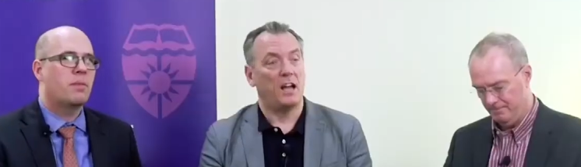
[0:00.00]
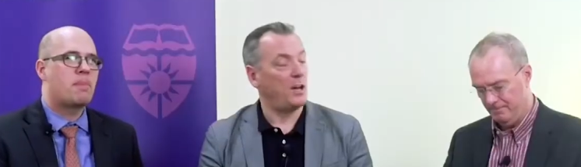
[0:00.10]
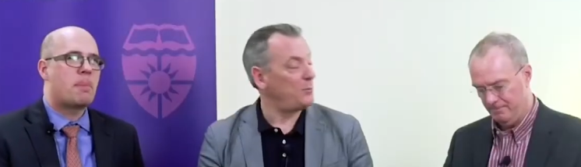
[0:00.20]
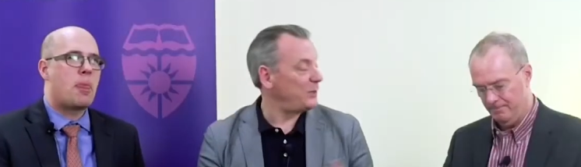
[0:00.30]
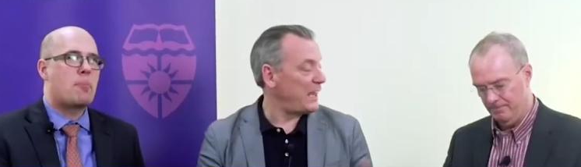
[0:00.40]

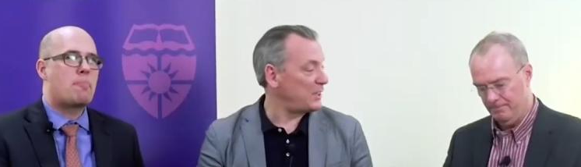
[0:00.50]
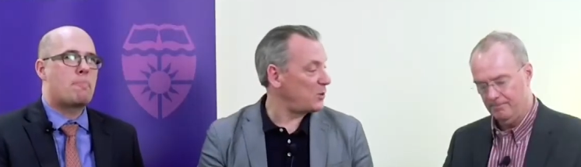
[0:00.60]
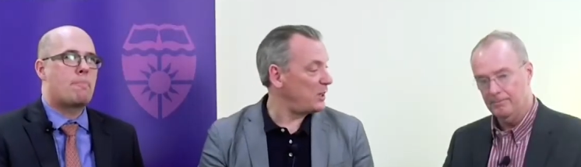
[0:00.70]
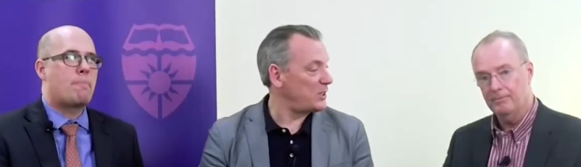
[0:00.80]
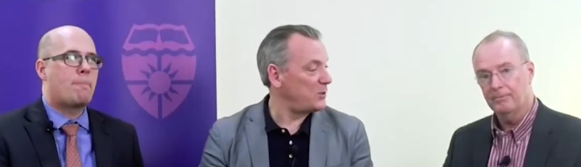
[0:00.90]
Speaker 1: Um,
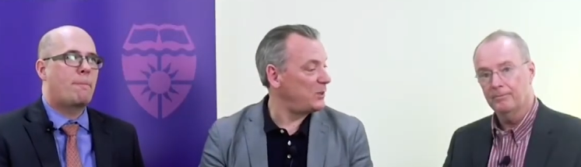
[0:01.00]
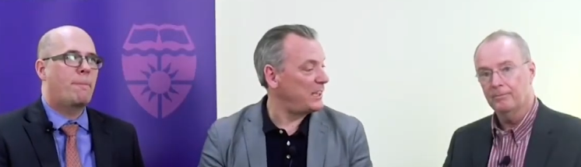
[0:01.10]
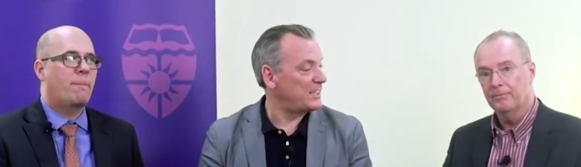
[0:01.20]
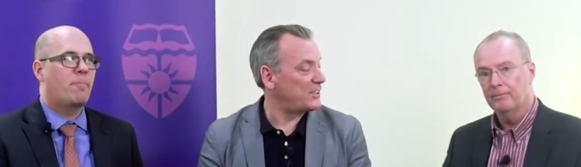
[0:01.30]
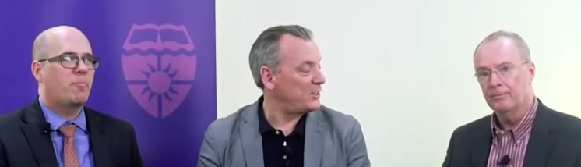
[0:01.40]
last question we
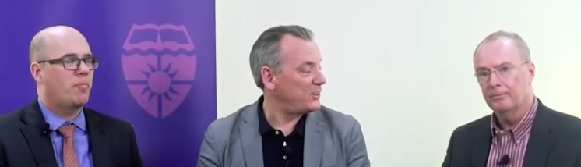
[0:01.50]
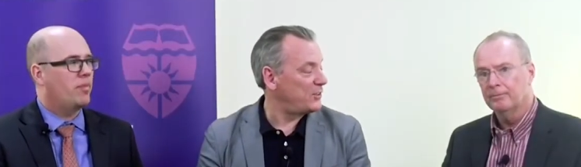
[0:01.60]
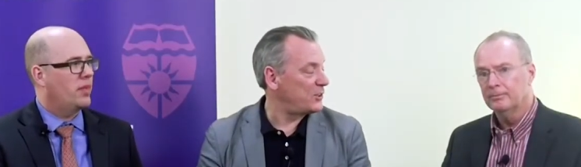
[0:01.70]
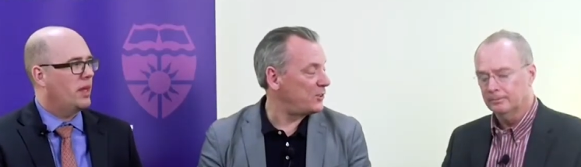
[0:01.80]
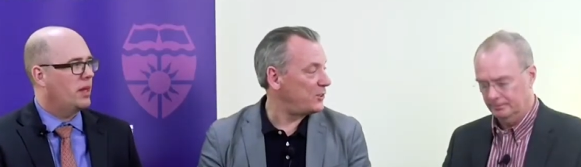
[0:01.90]
like
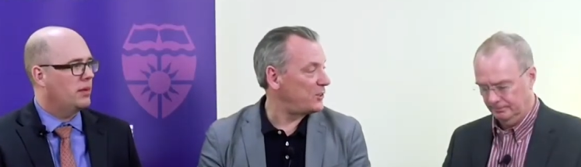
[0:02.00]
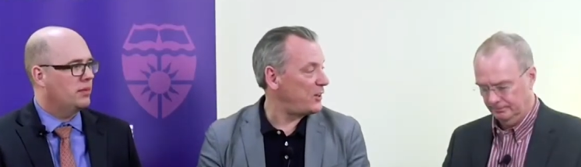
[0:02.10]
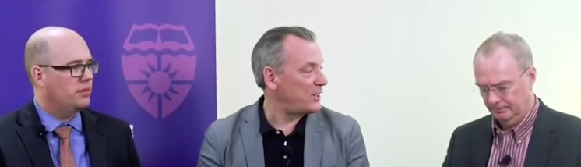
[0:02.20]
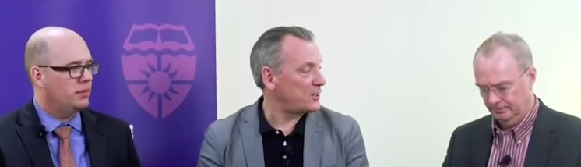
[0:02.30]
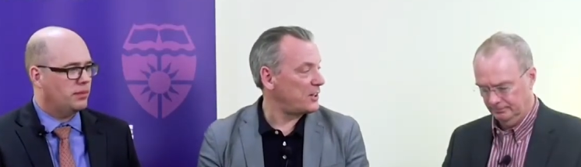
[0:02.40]
to, to,
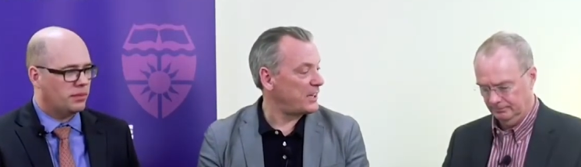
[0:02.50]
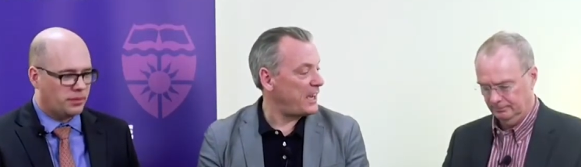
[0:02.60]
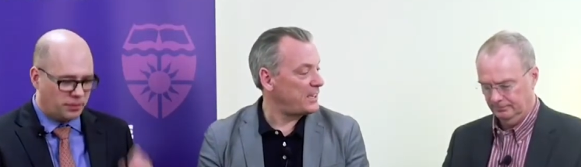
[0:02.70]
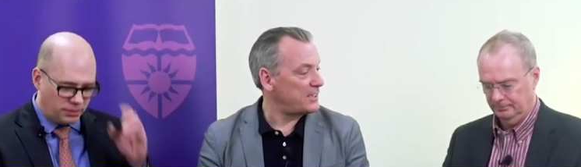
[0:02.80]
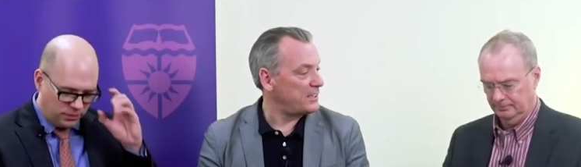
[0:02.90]
to ask our
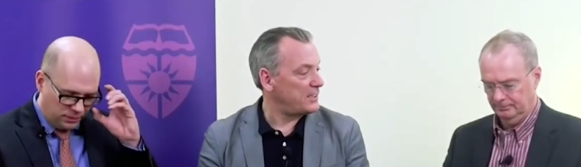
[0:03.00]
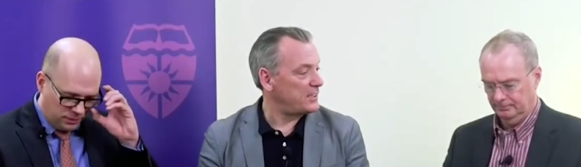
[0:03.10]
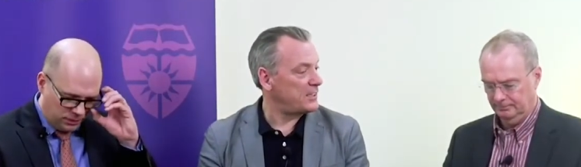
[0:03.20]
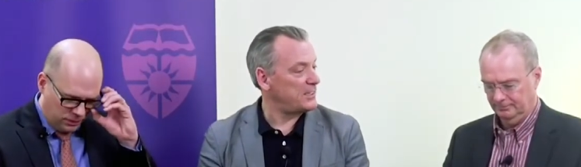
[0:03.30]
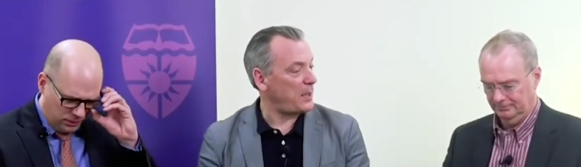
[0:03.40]
guest is
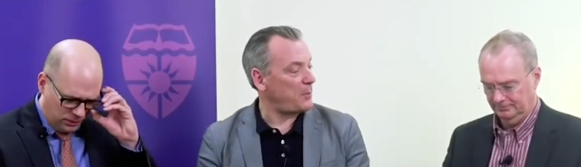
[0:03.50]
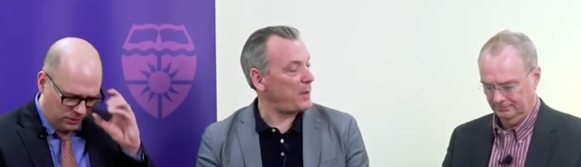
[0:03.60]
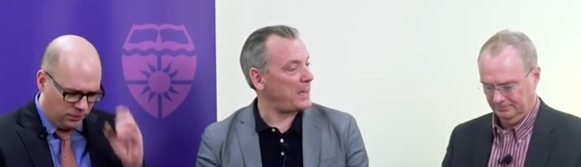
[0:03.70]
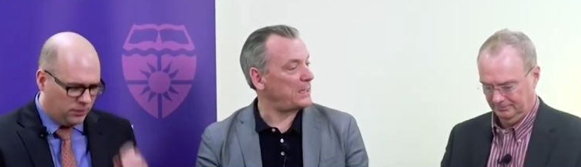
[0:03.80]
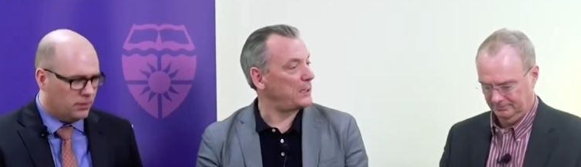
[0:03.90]
step
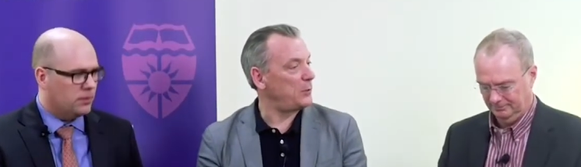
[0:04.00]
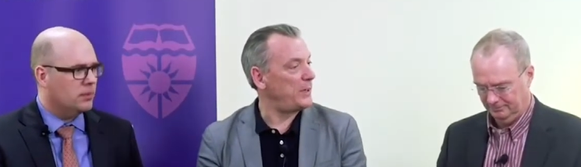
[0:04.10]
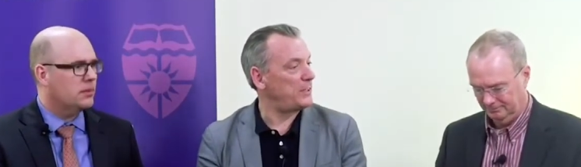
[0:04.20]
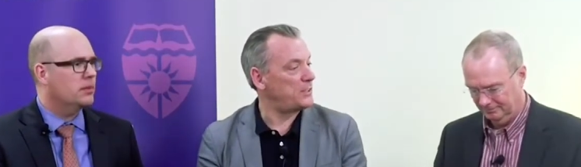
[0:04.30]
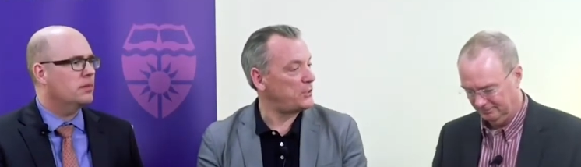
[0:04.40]
back a little
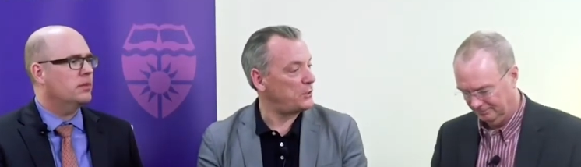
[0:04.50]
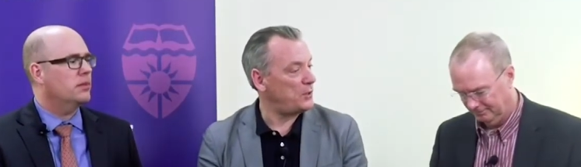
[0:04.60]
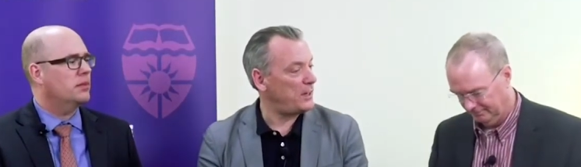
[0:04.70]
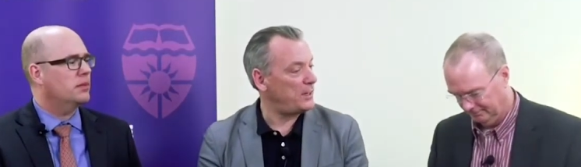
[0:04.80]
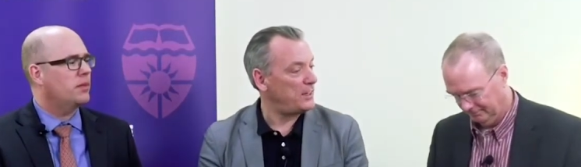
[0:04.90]
bit
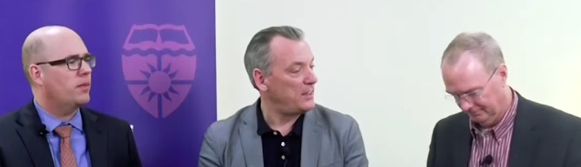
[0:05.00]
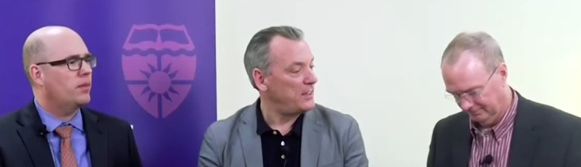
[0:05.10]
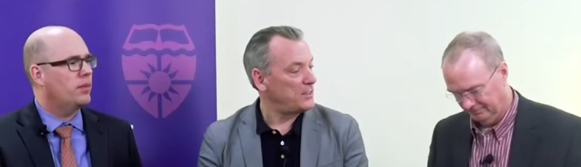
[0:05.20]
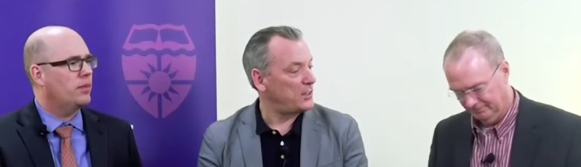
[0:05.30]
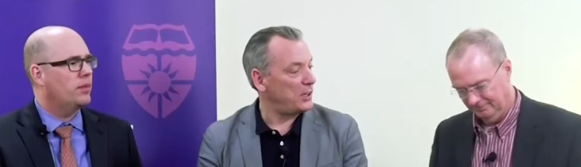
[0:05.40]
to, uh,
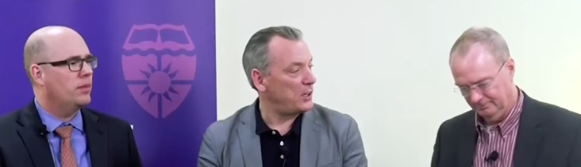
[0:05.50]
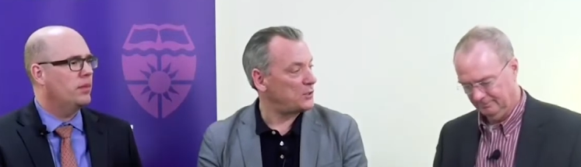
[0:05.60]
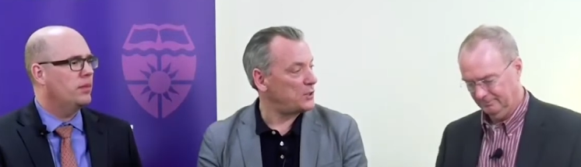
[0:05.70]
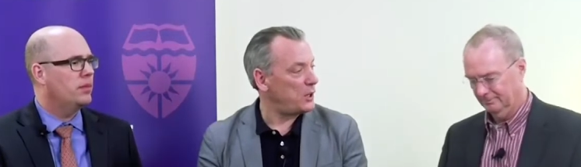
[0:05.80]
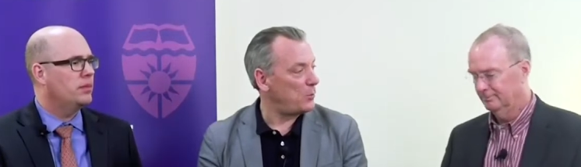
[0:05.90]
to the
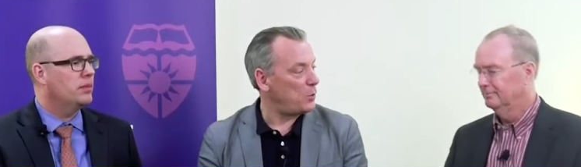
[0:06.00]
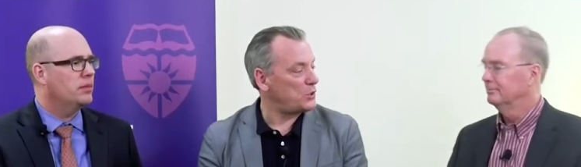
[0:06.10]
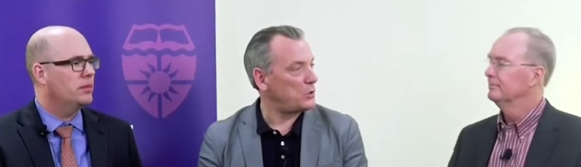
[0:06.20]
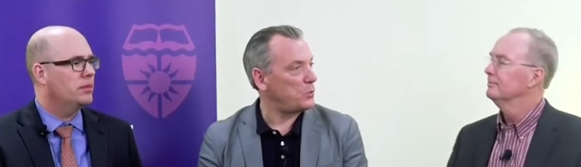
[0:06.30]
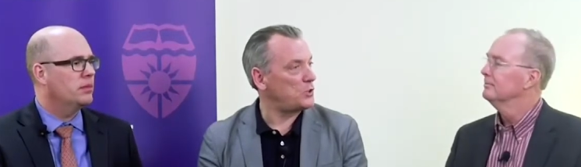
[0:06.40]
long term.
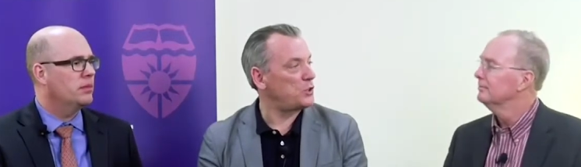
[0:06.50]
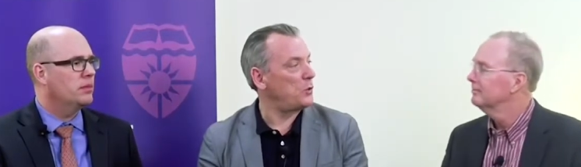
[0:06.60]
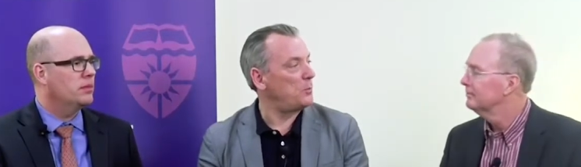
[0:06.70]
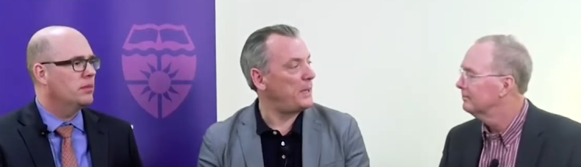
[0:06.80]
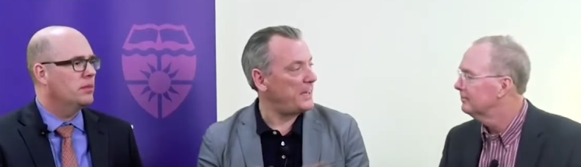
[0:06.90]
What's, what's
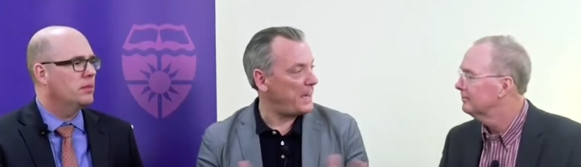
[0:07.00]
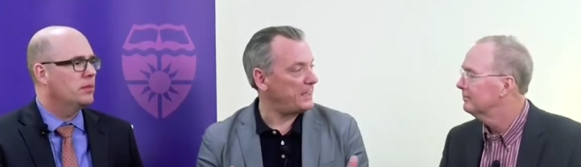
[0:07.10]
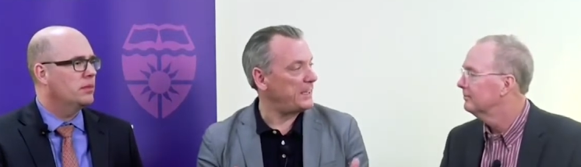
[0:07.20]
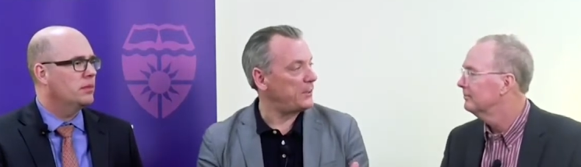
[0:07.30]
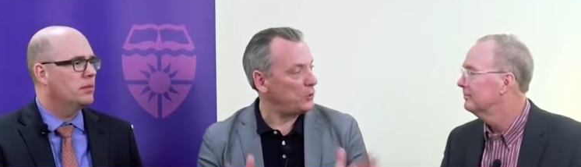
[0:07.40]
your big
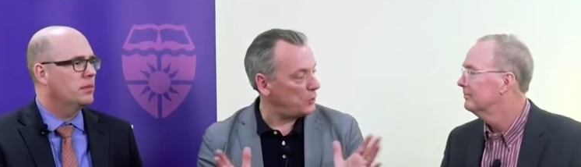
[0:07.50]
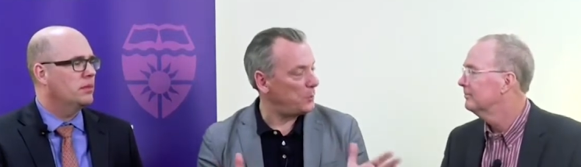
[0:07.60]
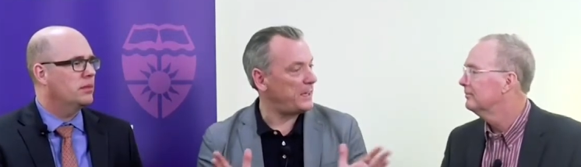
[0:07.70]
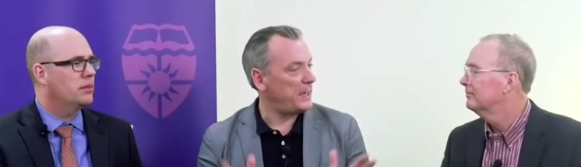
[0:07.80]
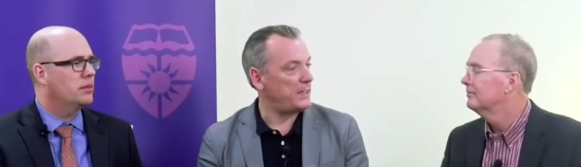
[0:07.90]
idea, your
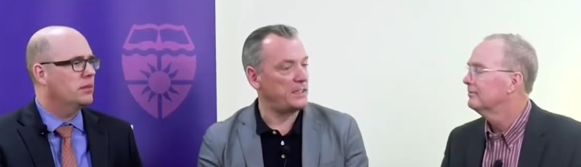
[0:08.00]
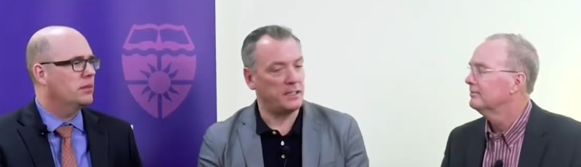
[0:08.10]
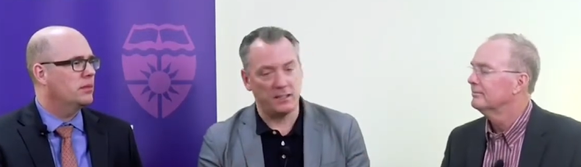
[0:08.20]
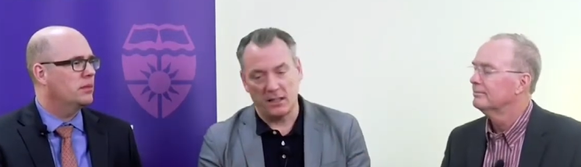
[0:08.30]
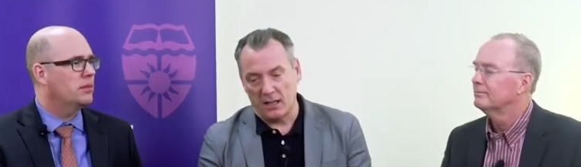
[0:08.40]
big
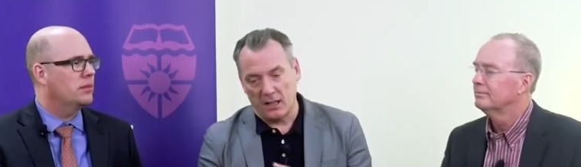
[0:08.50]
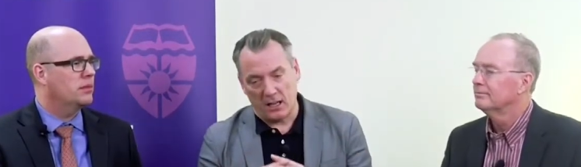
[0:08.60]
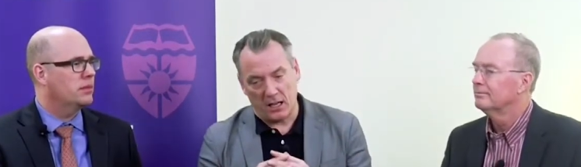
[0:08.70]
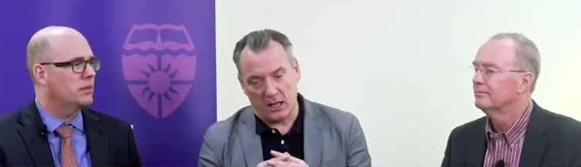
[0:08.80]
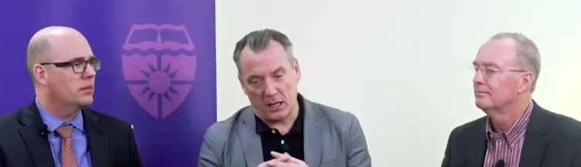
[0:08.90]
idea
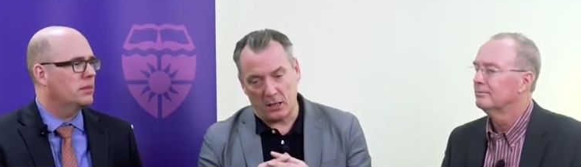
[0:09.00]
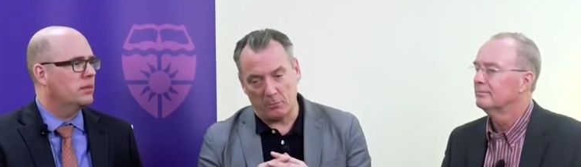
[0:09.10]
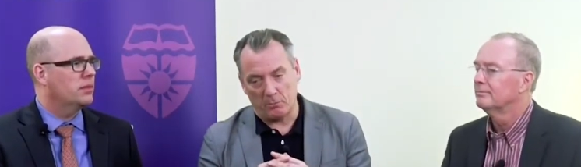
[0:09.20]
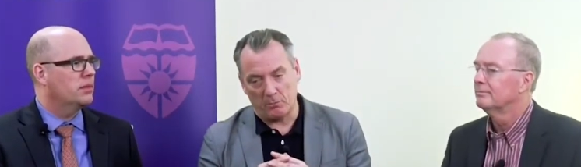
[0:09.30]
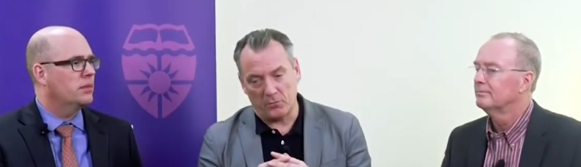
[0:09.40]

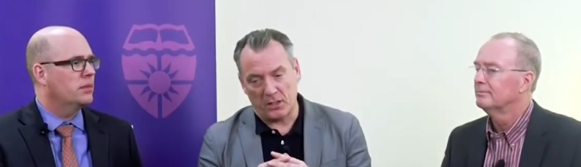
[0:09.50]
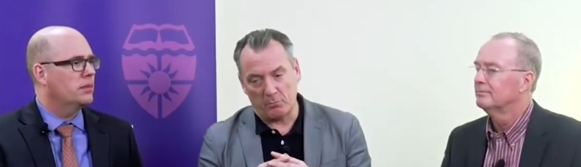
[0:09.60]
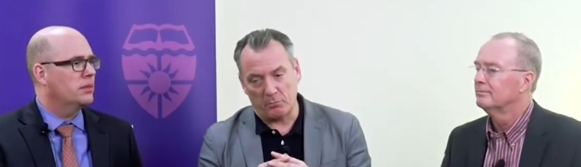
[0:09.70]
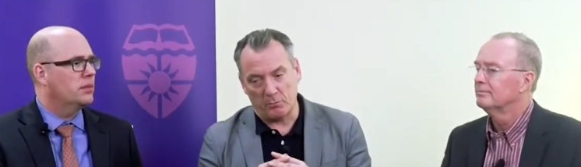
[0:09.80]
um, that